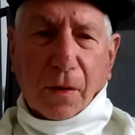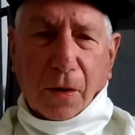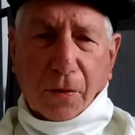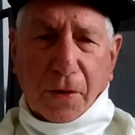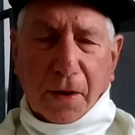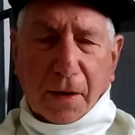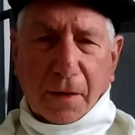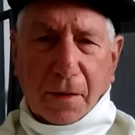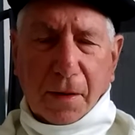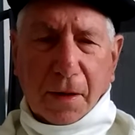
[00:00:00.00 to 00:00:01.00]
go
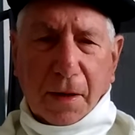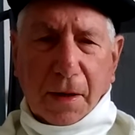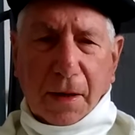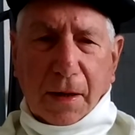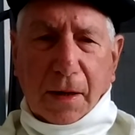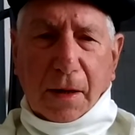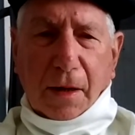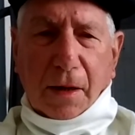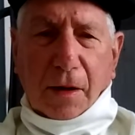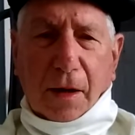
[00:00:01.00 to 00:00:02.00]
there
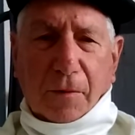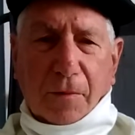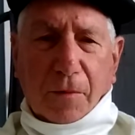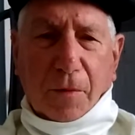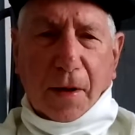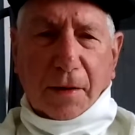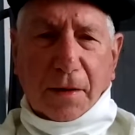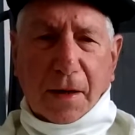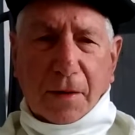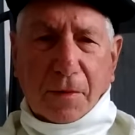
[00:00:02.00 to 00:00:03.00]
and write
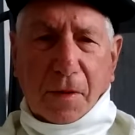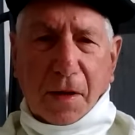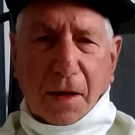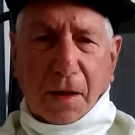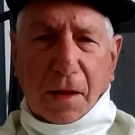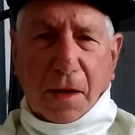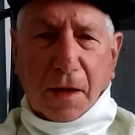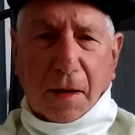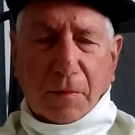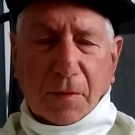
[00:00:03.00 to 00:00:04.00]
down the
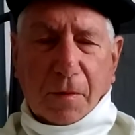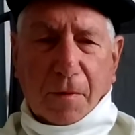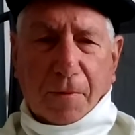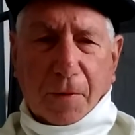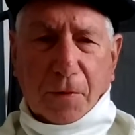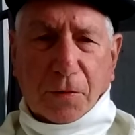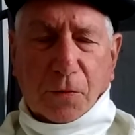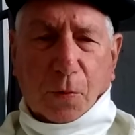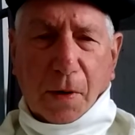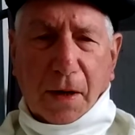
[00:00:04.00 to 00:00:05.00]
names of the first
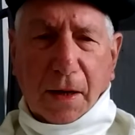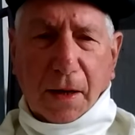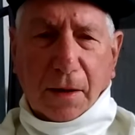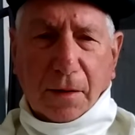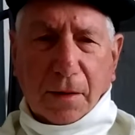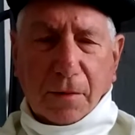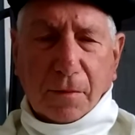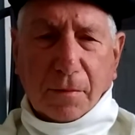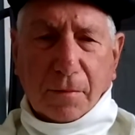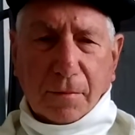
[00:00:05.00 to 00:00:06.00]
28
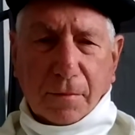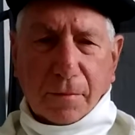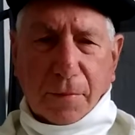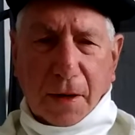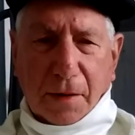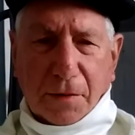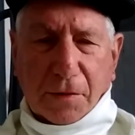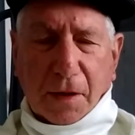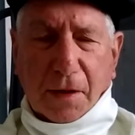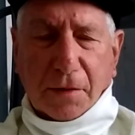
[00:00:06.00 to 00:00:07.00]

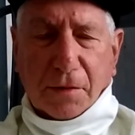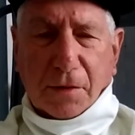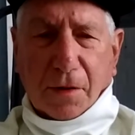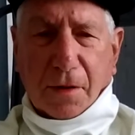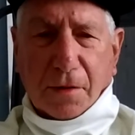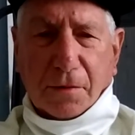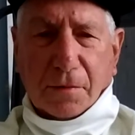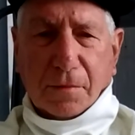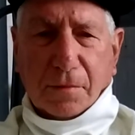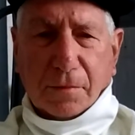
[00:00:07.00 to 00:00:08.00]
brightest eye stars.